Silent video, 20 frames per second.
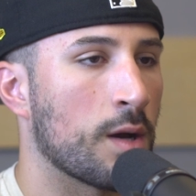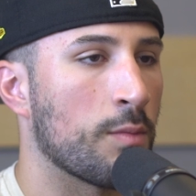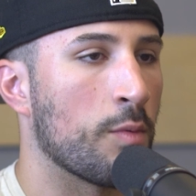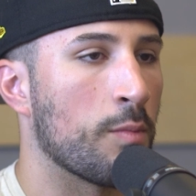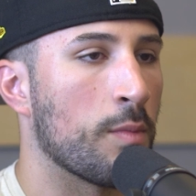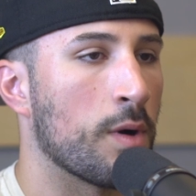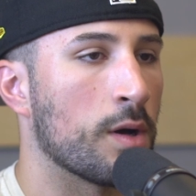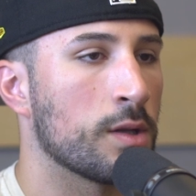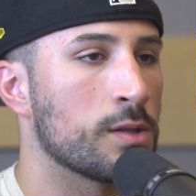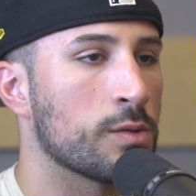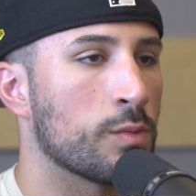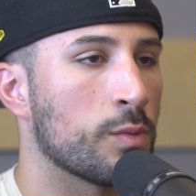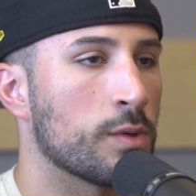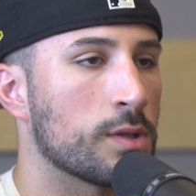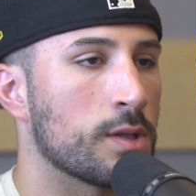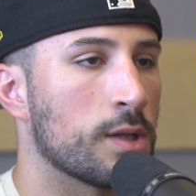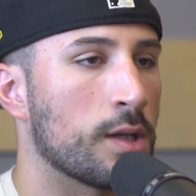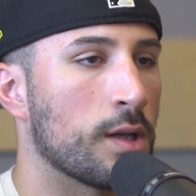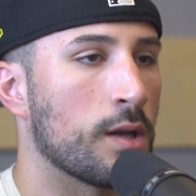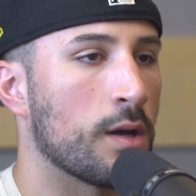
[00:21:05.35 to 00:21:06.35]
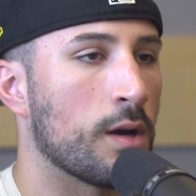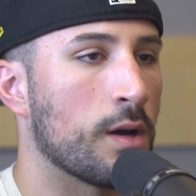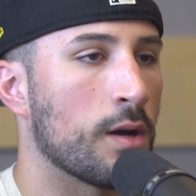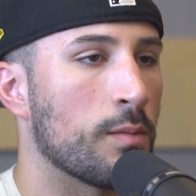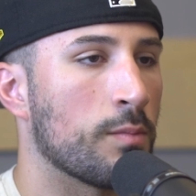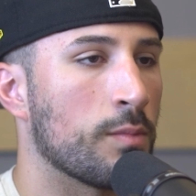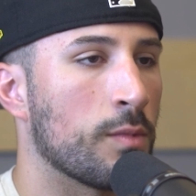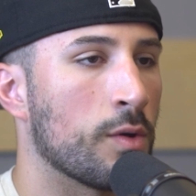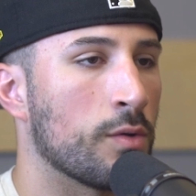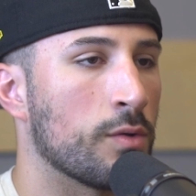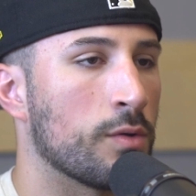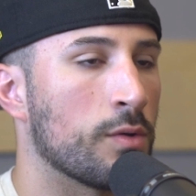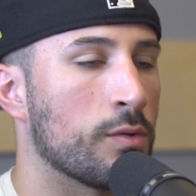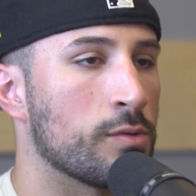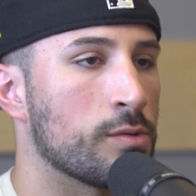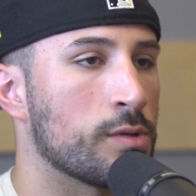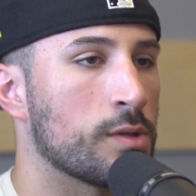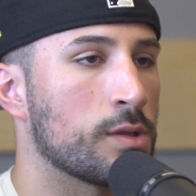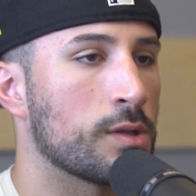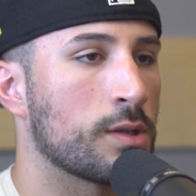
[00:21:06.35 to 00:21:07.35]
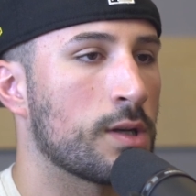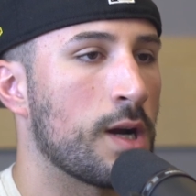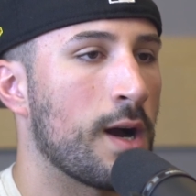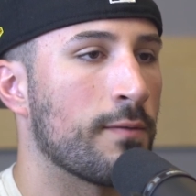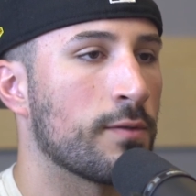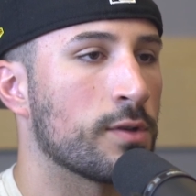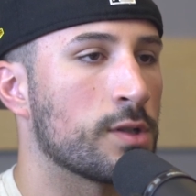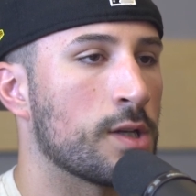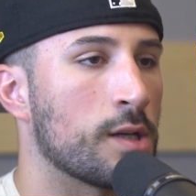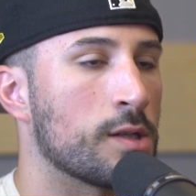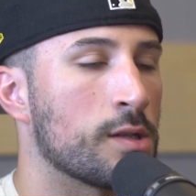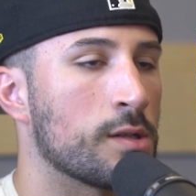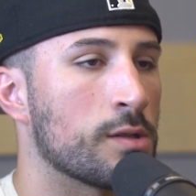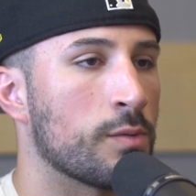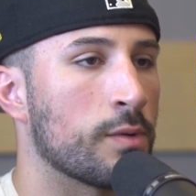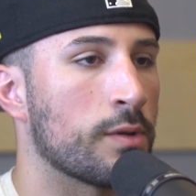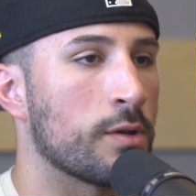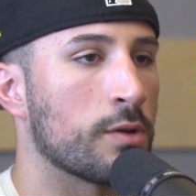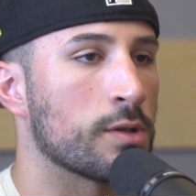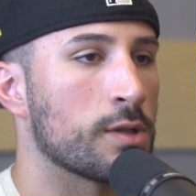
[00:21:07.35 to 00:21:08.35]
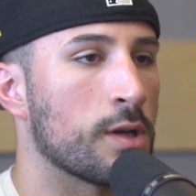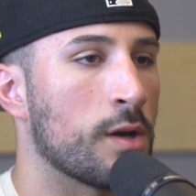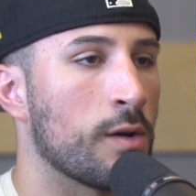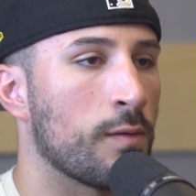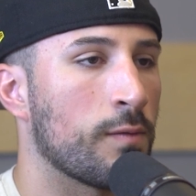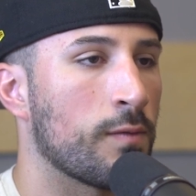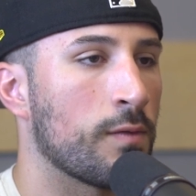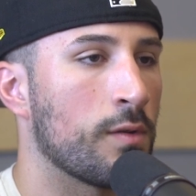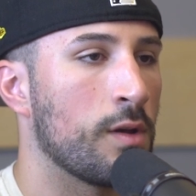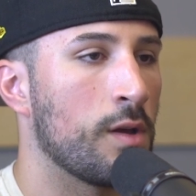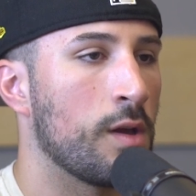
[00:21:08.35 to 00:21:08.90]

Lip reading: couple months? Was it those conversations with yourself